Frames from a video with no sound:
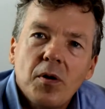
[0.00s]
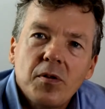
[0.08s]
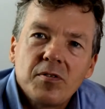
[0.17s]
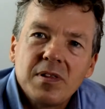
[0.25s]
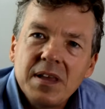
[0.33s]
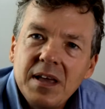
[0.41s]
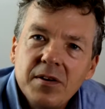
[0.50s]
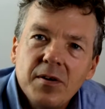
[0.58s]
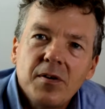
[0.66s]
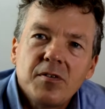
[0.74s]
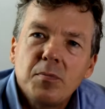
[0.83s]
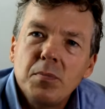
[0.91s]
there's
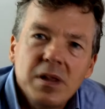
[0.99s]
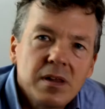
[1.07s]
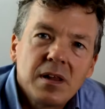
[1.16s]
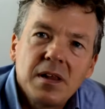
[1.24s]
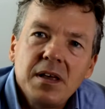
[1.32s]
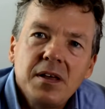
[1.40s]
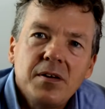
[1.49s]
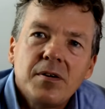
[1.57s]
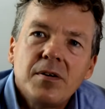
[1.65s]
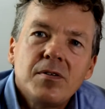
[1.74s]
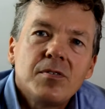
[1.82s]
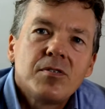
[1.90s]
liters,
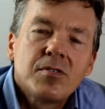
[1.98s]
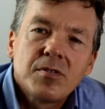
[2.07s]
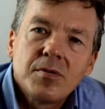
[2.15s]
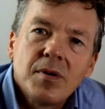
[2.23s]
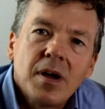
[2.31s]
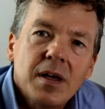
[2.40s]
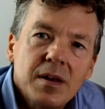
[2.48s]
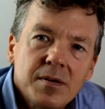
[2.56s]
milliliters. Right.